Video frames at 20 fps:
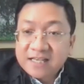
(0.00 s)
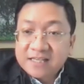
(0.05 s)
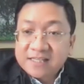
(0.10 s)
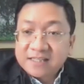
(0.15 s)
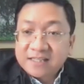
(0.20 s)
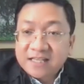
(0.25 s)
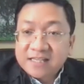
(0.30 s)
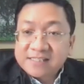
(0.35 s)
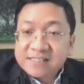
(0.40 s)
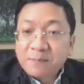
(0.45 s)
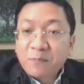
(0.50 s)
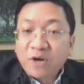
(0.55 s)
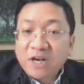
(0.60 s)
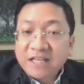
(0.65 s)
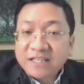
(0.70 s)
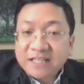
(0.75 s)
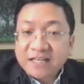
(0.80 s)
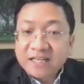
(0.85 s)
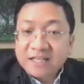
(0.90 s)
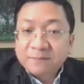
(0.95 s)

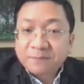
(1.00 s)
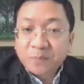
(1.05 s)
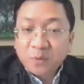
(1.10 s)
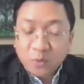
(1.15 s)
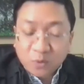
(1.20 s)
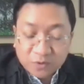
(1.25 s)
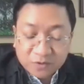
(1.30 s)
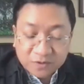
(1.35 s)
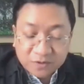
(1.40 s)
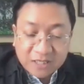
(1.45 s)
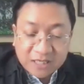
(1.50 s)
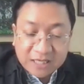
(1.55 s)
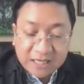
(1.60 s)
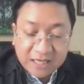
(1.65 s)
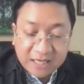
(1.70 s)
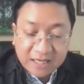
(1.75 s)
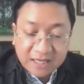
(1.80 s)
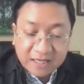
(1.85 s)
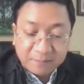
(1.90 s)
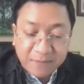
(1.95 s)
nasimulan na rin pong
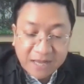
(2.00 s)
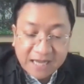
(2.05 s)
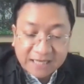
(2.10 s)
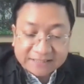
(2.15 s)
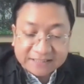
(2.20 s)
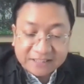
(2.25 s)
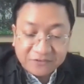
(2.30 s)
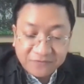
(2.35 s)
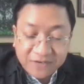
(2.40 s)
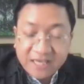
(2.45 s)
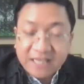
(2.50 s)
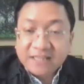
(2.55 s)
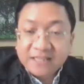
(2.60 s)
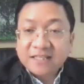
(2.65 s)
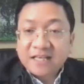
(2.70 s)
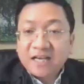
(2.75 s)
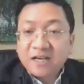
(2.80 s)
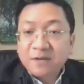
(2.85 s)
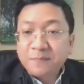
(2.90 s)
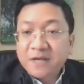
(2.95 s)

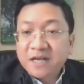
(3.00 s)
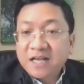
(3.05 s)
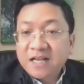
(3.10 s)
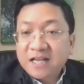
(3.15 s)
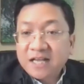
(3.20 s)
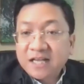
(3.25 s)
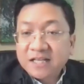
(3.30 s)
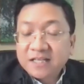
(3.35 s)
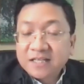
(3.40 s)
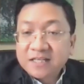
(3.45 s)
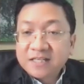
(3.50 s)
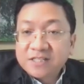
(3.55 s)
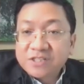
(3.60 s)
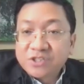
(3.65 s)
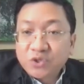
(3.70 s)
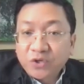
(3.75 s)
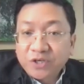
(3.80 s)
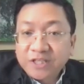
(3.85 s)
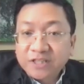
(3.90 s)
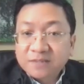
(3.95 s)
ma-activate ang mga
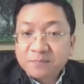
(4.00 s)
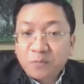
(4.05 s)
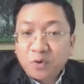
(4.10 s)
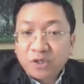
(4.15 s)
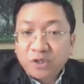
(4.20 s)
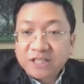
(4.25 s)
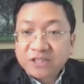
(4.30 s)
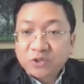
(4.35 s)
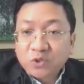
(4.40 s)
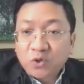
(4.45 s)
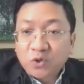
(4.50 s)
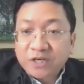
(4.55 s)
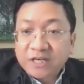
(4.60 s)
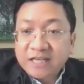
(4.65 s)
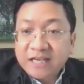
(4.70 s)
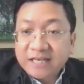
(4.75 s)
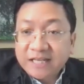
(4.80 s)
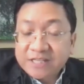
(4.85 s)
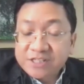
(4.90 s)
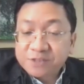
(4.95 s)
joint
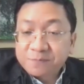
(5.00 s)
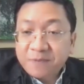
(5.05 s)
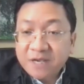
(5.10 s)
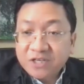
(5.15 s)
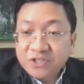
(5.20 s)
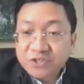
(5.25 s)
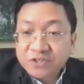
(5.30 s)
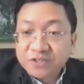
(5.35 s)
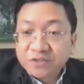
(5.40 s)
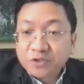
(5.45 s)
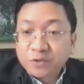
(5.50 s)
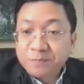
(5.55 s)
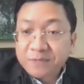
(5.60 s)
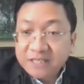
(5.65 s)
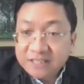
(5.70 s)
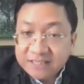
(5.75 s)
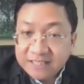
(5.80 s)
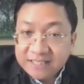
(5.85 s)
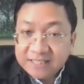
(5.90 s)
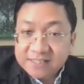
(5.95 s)
monitoring and inspection
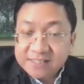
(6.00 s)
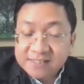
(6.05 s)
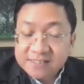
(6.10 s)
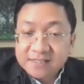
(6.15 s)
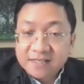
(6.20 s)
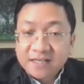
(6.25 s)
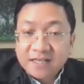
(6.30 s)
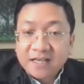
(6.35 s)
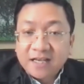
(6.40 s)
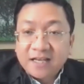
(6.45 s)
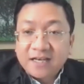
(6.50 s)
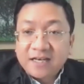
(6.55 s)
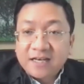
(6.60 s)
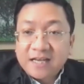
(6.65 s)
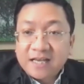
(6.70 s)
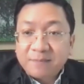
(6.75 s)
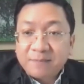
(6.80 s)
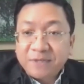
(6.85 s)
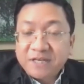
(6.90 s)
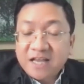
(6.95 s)
committees
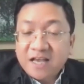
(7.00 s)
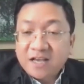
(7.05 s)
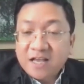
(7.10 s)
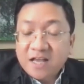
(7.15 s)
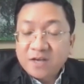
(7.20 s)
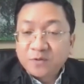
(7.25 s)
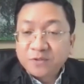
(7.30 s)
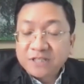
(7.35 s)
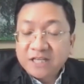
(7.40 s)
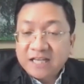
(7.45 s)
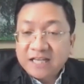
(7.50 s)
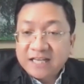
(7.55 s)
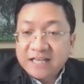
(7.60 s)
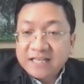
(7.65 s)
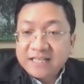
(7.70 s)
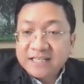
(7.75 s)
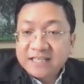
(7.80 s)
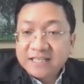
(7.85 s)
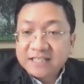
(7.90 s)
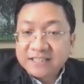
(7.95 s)
na
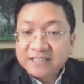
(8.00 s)
pinangangunahan ng